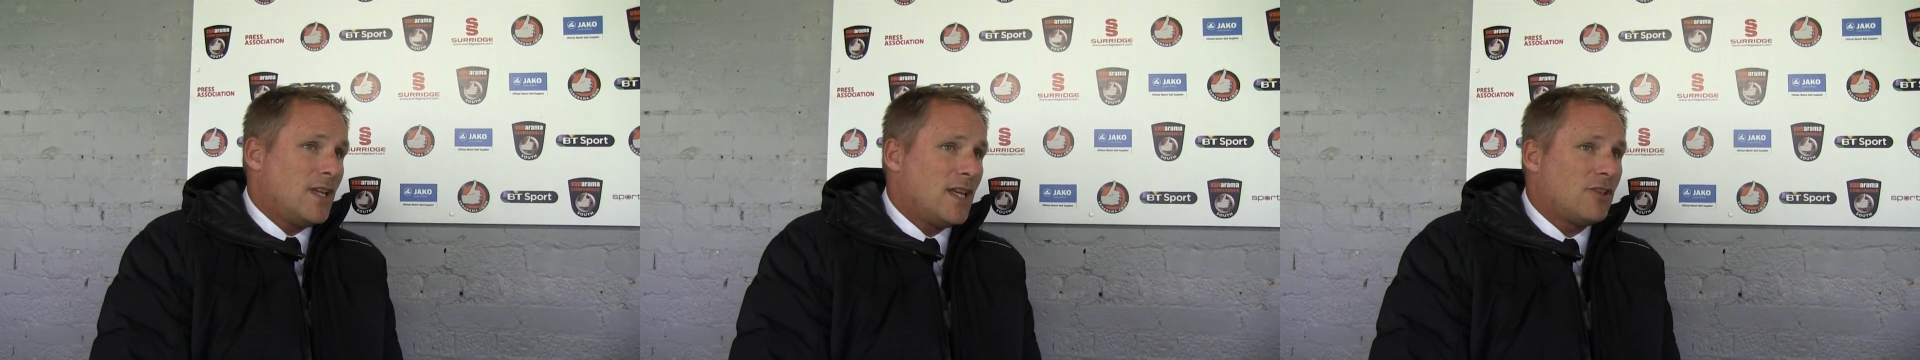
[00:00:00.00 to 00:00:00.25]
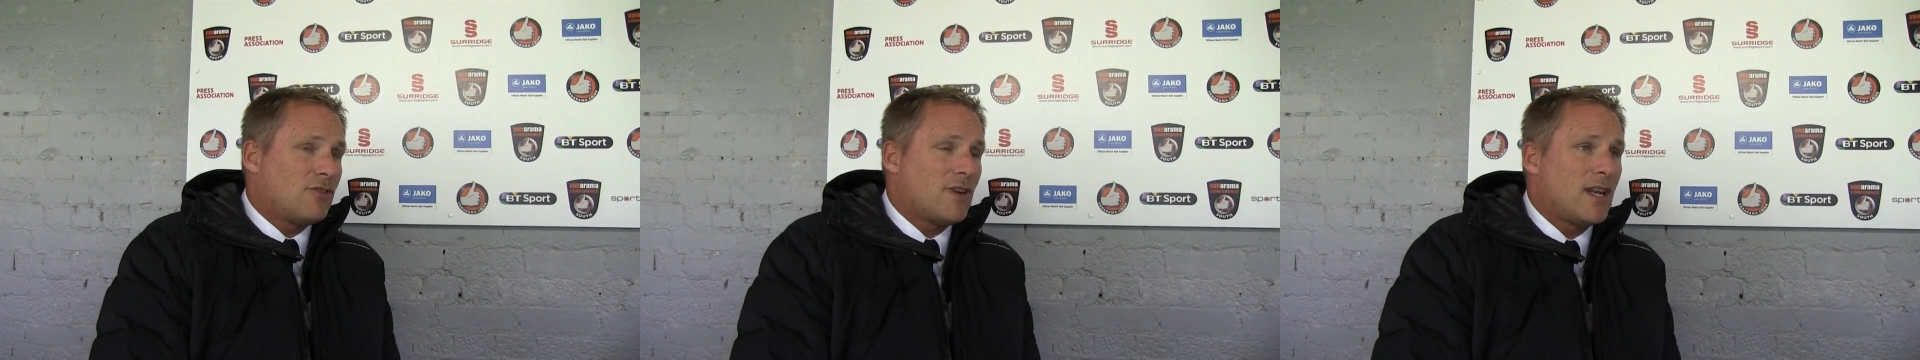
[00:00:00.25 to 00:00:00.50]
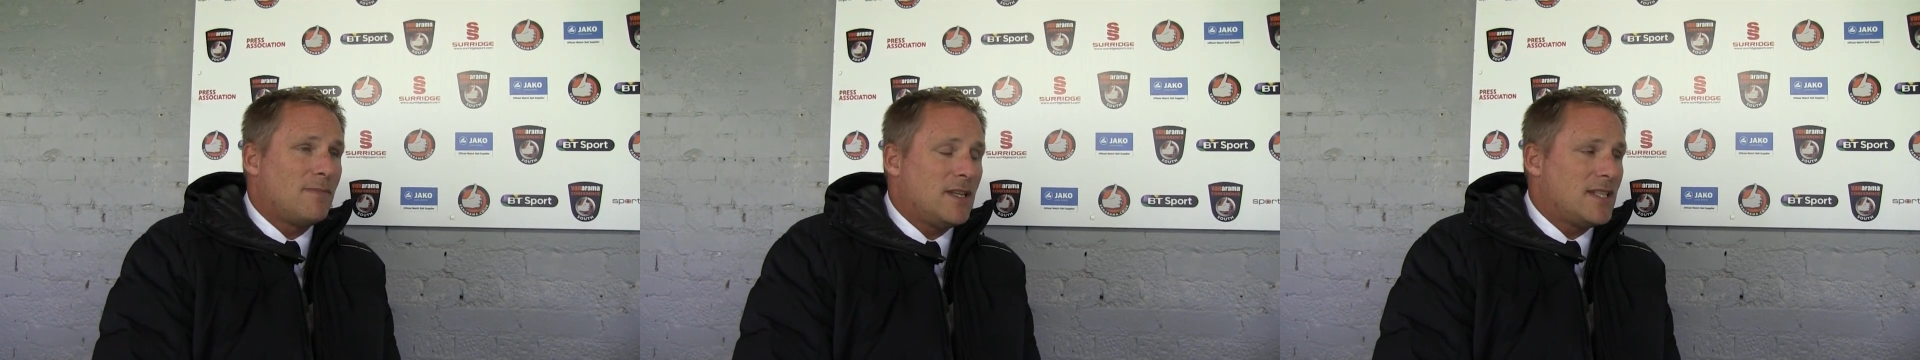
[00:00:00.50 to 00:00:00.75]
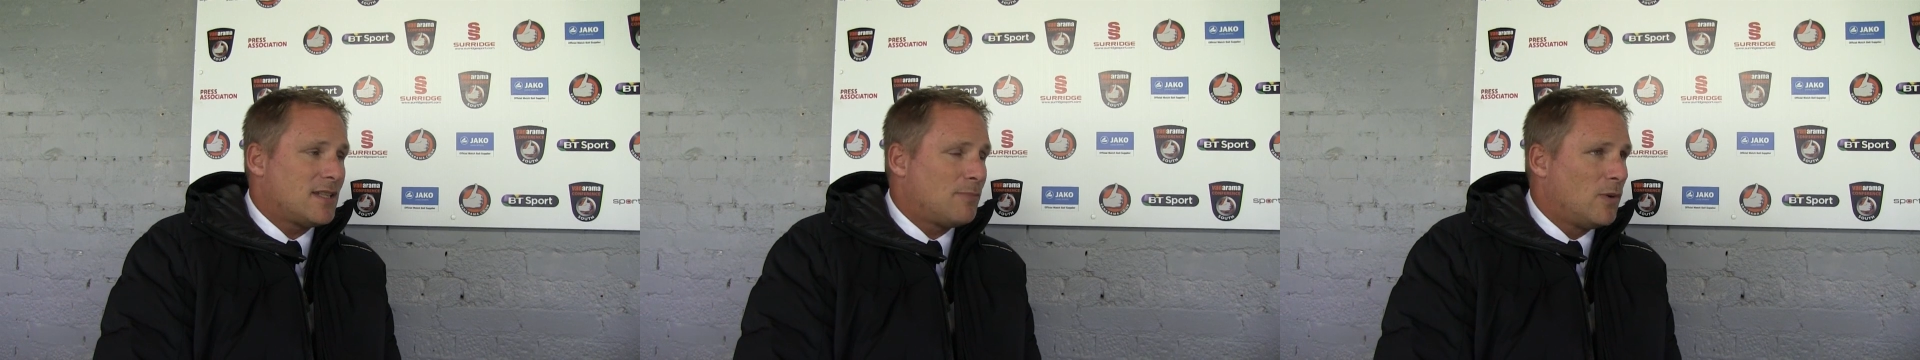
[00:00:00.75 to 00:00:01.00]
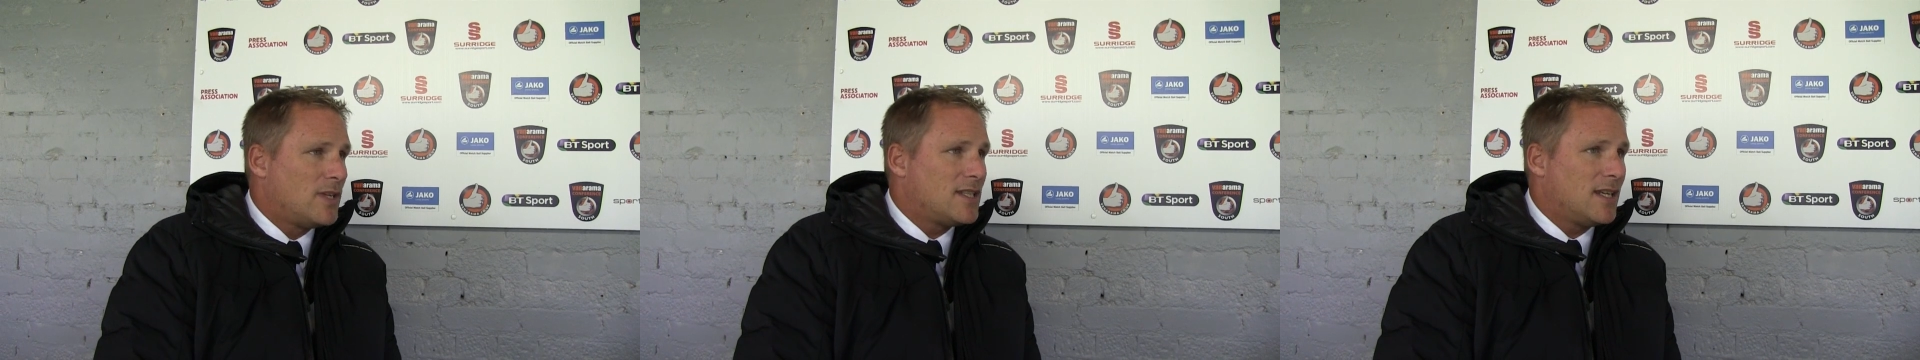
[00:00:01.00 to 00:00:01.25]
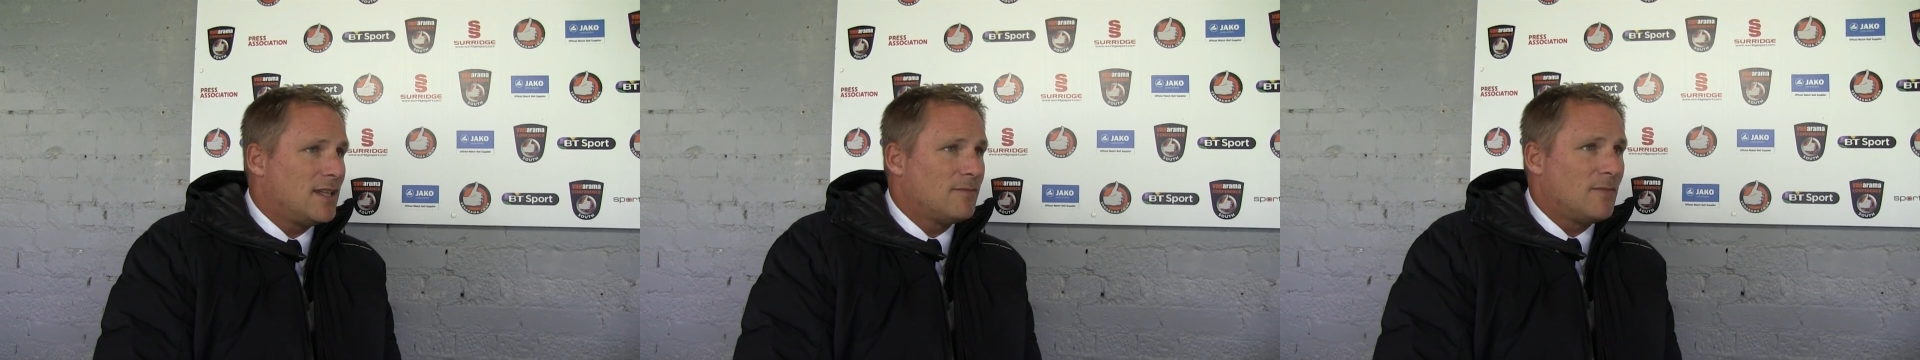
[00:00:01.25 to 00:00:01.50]
incredibly
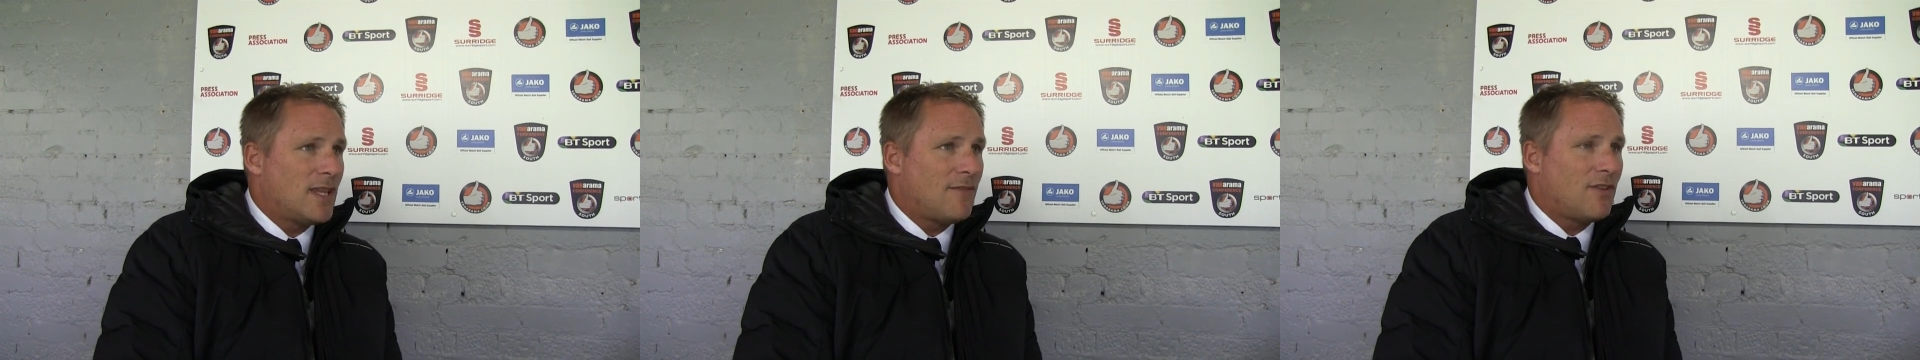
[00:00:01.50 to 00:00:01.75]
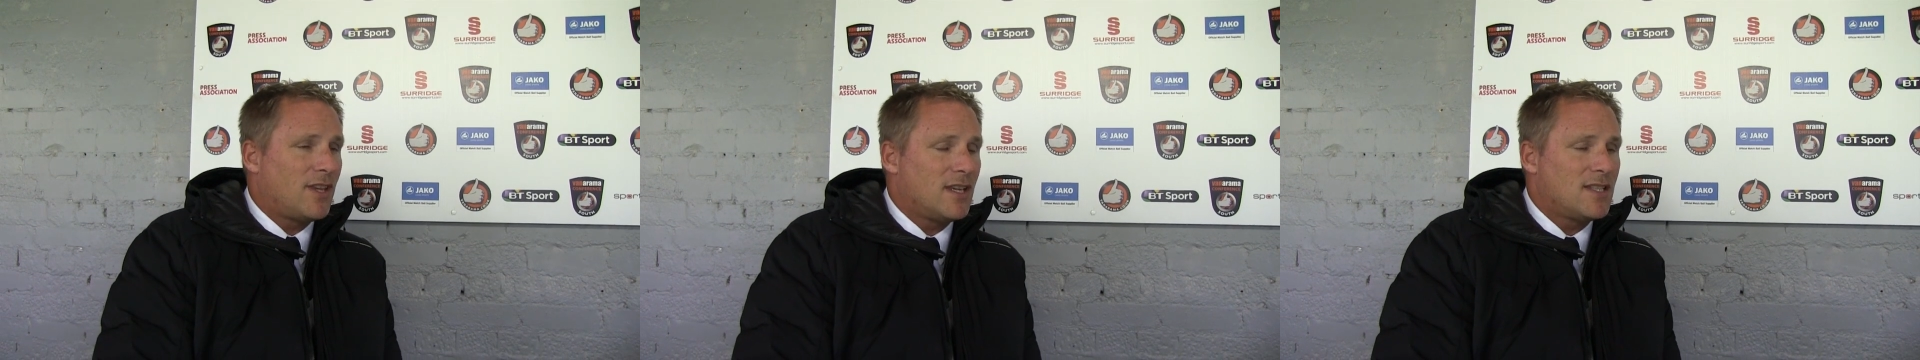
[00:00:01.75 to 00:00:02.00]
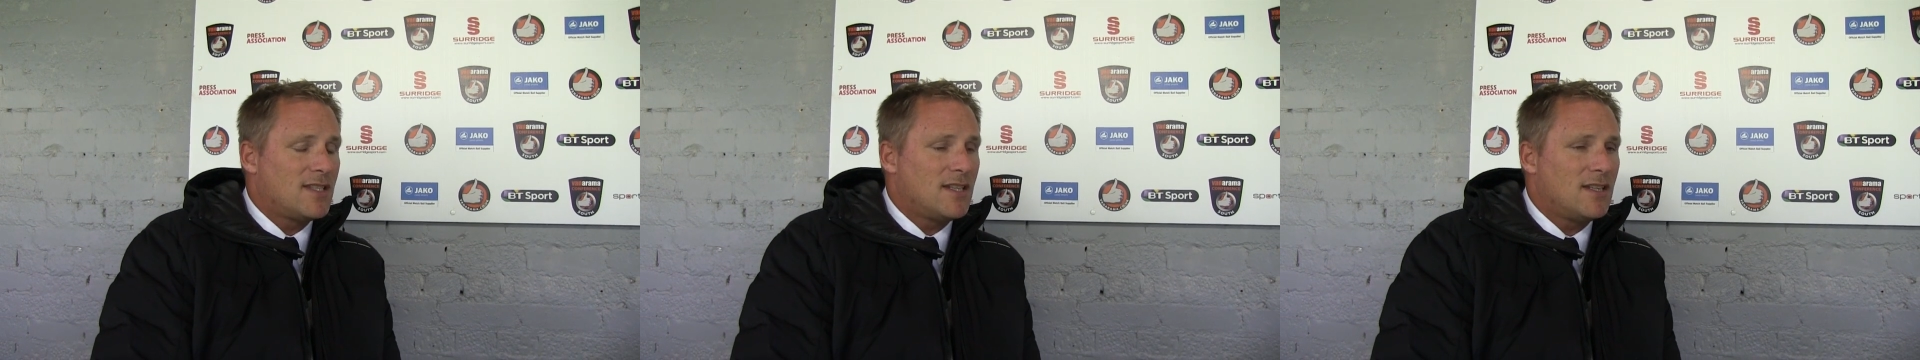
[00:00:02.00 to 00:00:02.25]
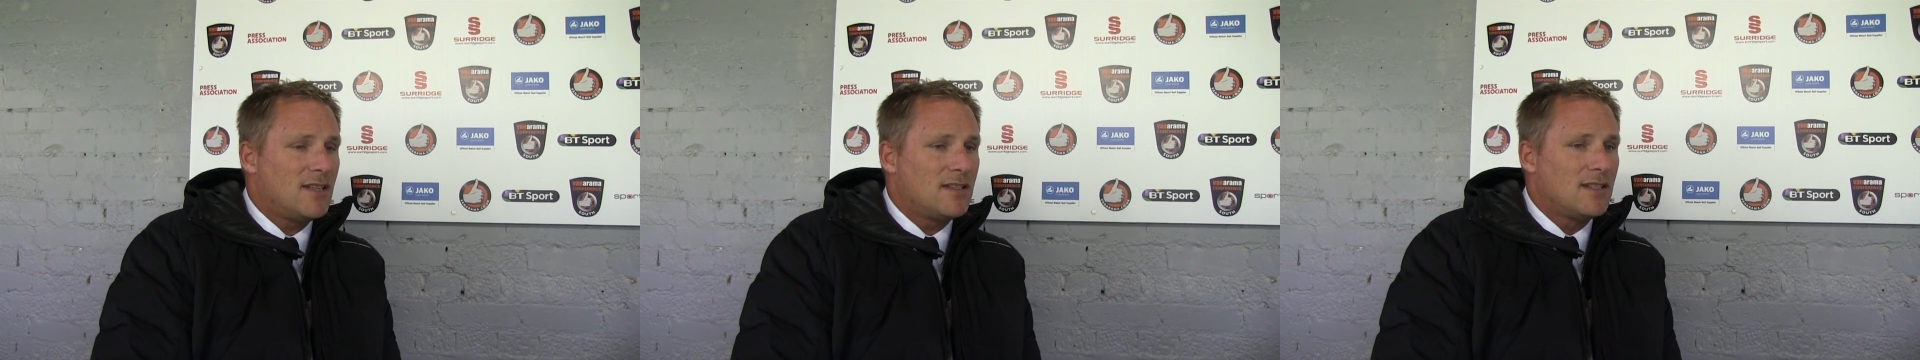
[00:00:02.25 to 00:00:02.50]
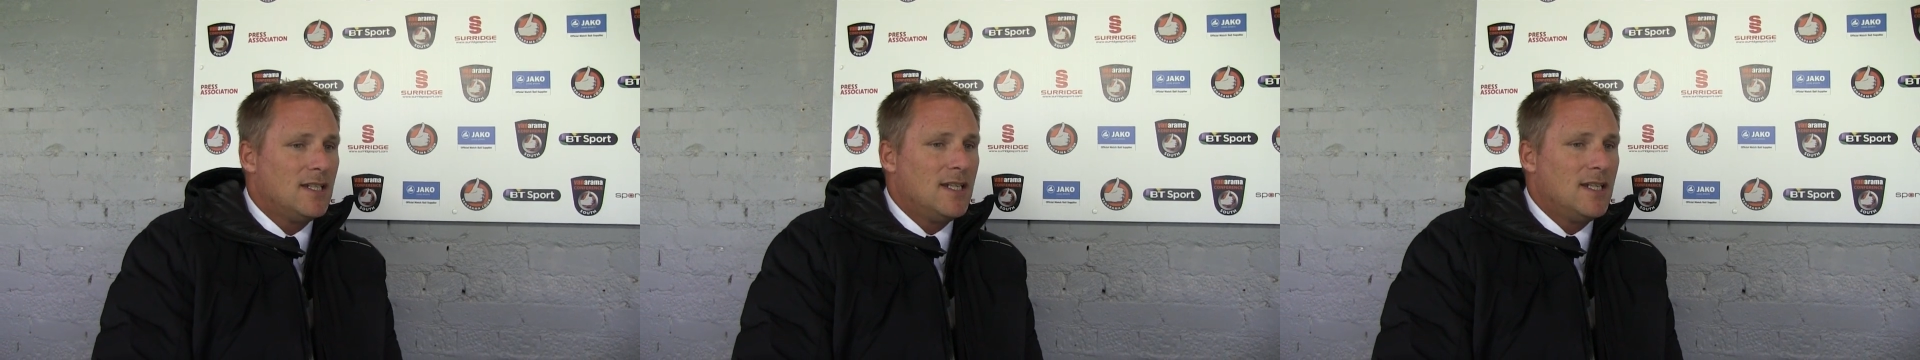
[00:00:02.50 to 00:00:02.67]
disappointing with everything considered.